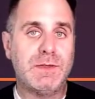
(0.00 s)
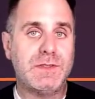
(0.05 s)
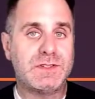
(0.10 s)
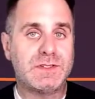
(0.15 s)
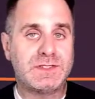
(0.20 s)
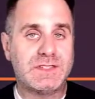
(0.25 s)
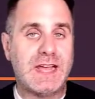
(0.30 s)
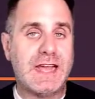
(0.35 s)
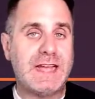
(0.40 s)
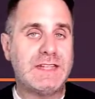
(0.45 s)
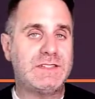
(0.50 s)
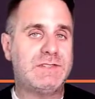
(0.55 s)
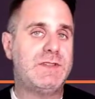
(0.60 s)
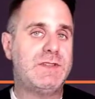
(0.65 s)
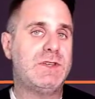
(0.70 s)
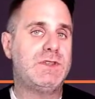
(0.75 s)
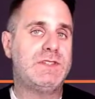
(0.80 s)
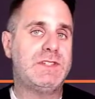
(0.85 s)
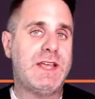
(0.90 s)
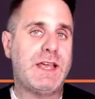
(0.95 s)
the size of
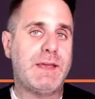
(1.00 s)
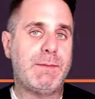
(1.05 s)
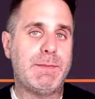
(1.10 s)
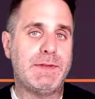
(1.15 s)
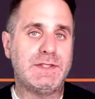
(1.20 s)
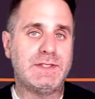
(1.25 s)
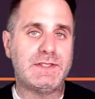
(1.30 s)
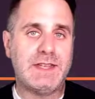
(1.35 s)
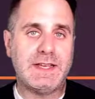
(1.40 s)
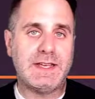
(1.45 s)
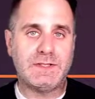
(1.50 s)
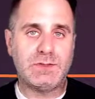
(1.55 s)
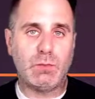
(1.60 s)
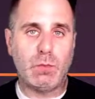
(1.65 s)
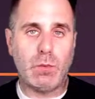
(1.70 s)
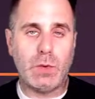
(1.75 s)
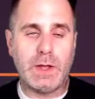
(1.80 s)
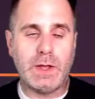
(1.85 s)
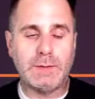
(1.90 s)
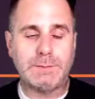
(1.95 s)
those segments as
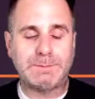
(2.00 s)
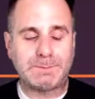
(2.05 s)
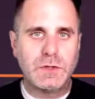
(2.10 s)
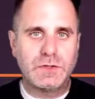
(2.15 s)
well.